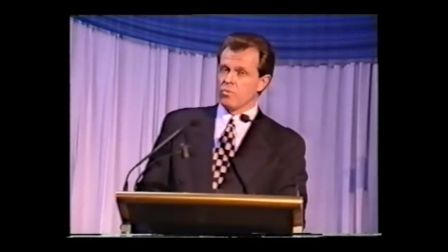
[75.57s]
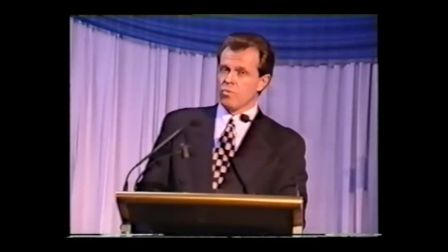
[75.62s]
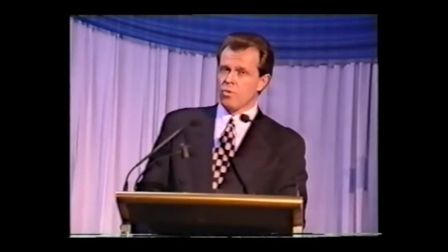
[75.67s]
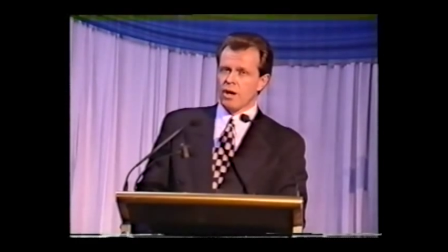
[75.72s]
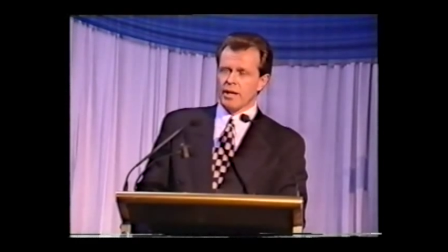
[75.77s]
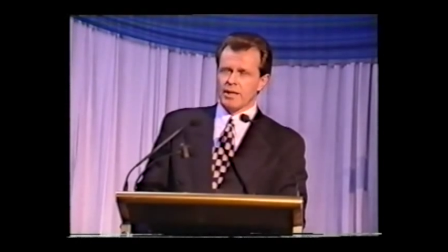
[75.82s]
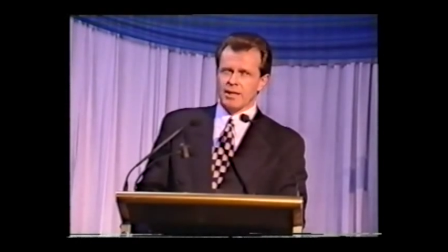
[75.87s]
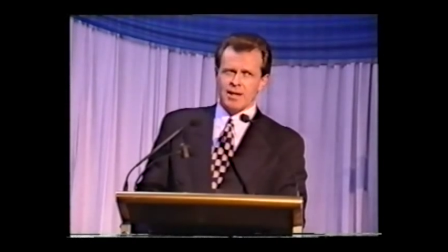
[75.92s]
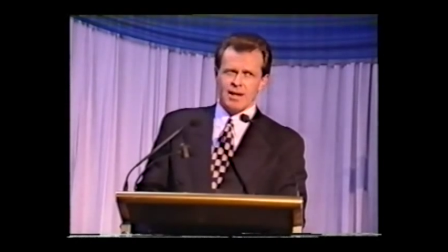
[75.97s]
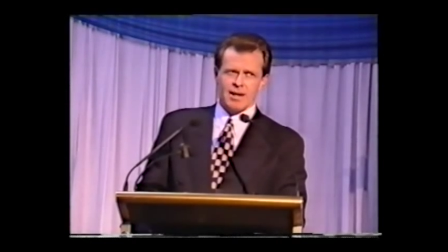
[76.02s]

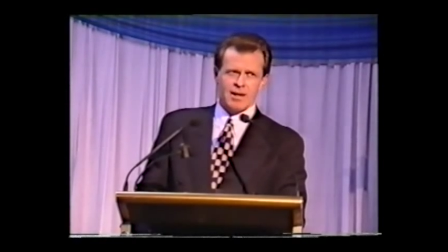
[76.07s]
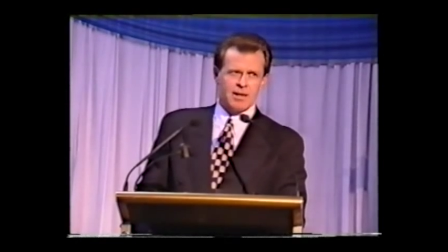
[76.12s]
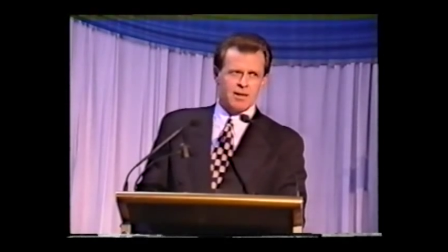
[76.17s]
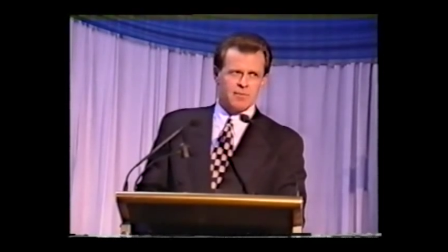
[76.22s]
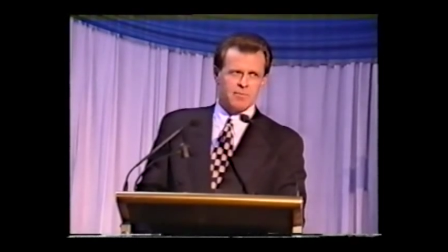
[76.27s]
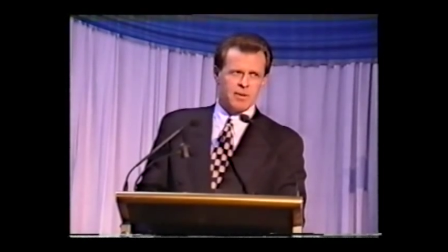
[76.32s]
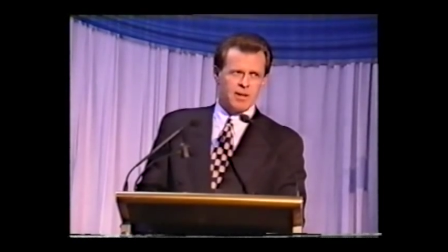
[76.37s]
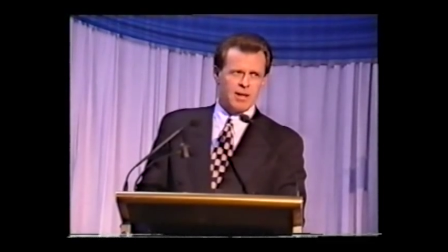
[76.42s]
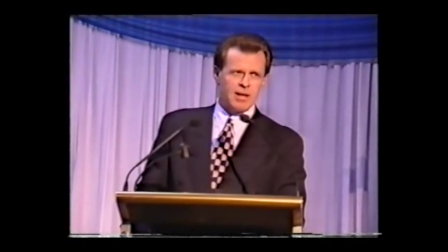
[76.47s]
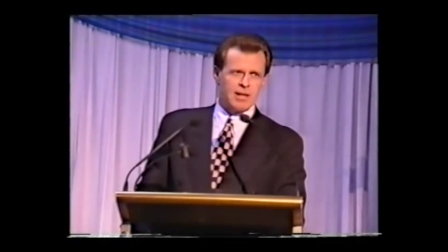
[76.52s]
Why can't
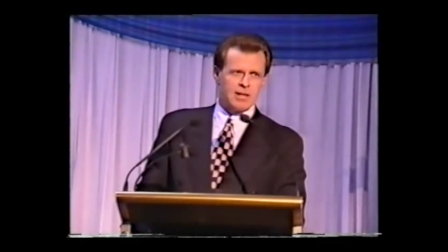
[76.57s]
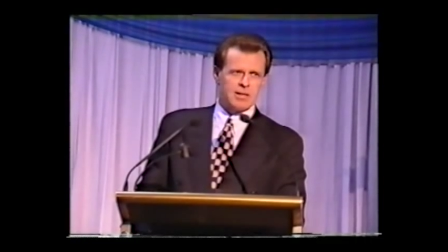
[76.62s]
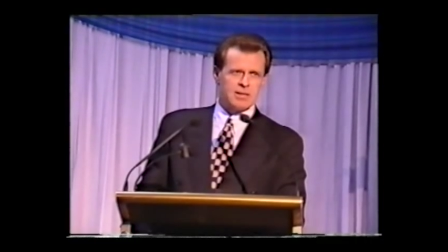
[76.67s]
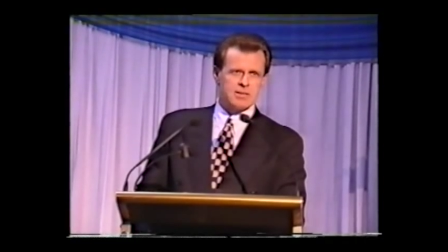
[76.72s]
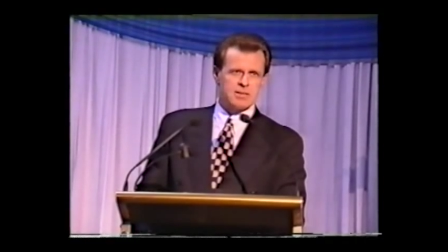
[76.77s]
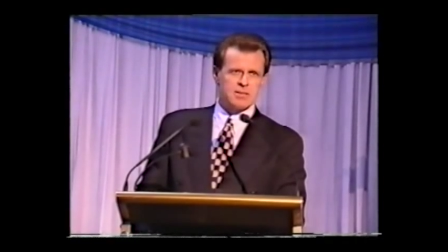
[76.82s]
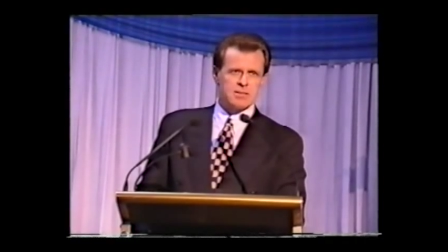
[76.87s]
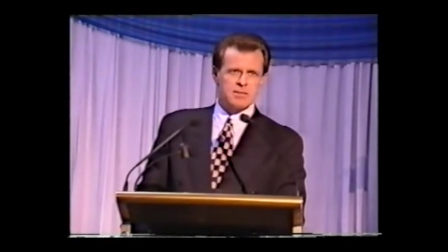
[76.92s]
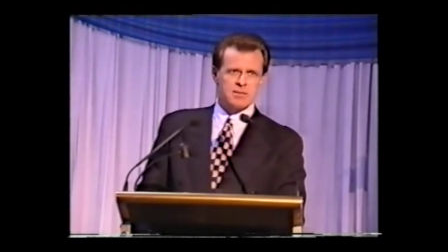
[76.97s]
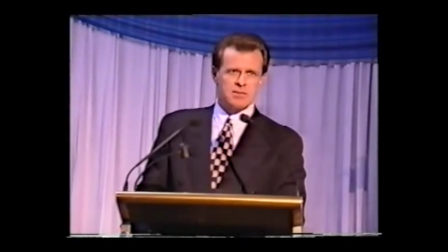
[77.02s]
our players,
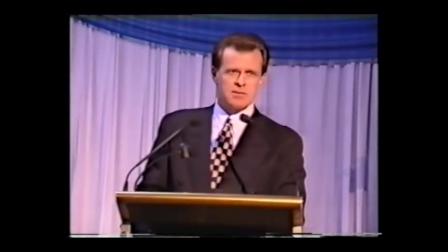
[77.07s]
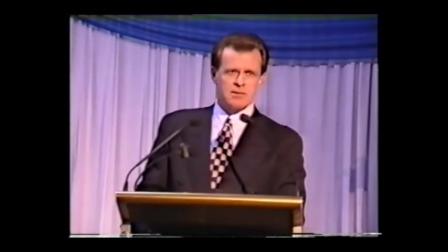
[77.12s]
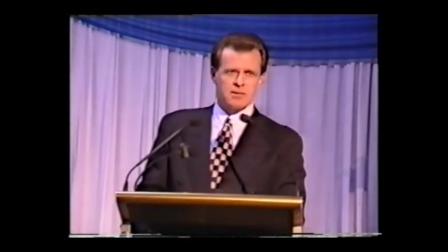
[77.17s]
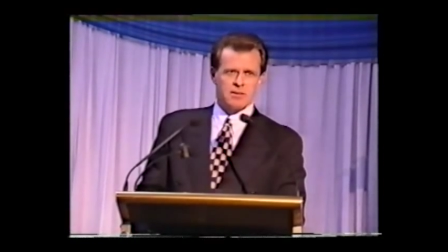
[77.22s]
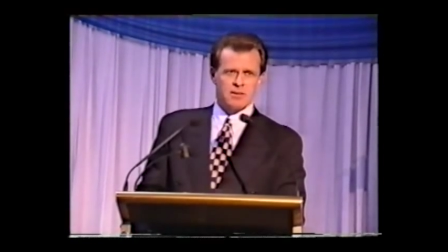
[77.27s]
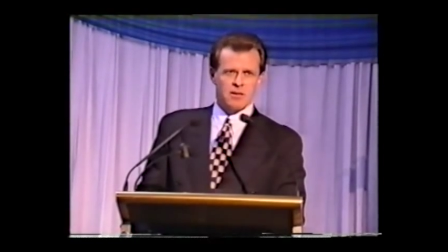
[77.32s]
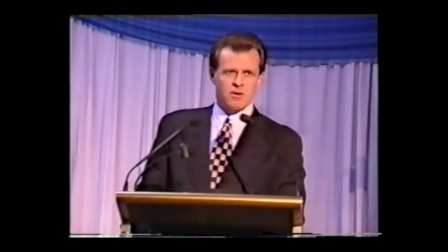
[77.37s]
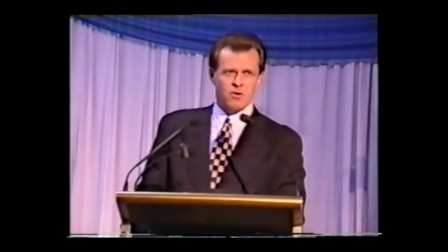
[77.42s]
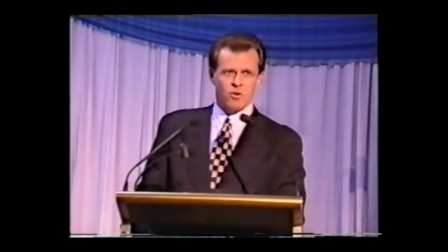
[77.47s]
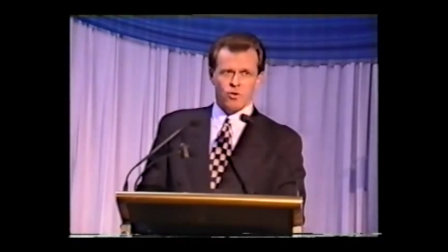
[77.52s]

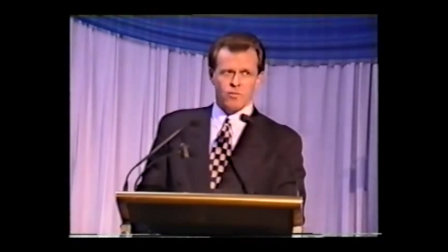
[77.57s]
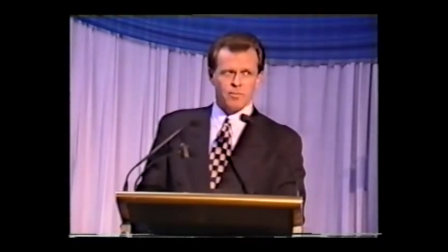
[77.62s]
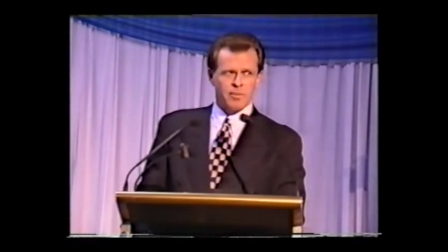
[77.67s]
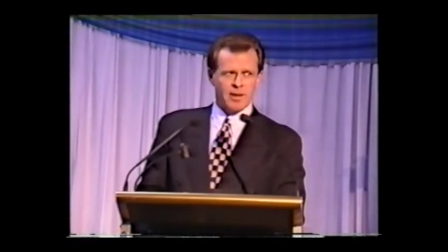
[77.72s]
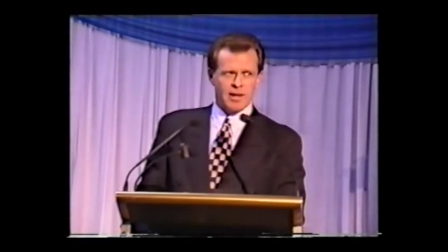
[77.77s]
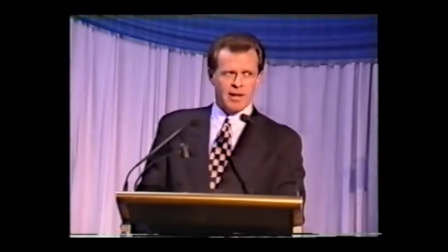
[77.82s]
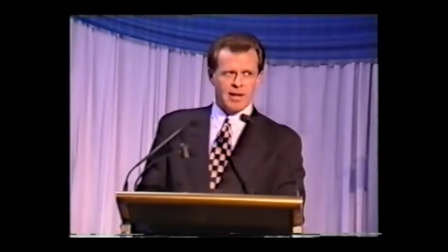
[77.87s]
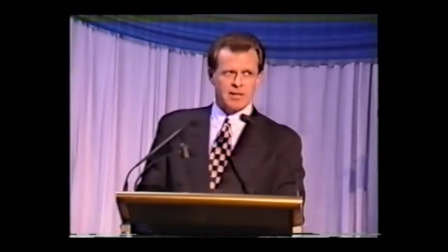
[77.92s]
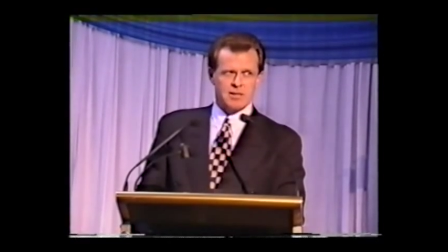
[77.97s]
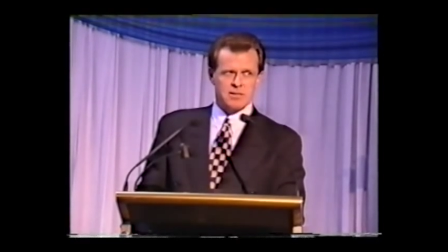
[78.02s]
all
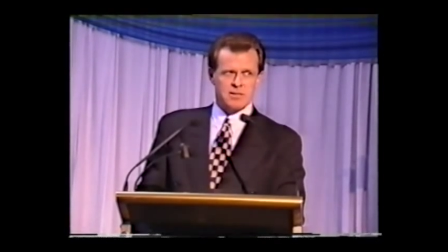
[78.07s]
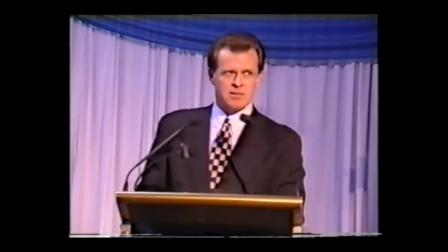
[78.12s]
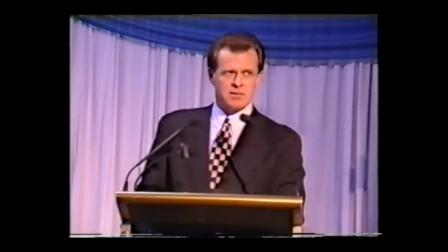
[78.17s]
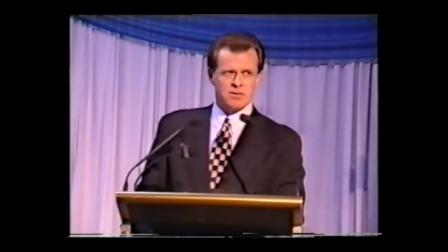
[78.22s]
players,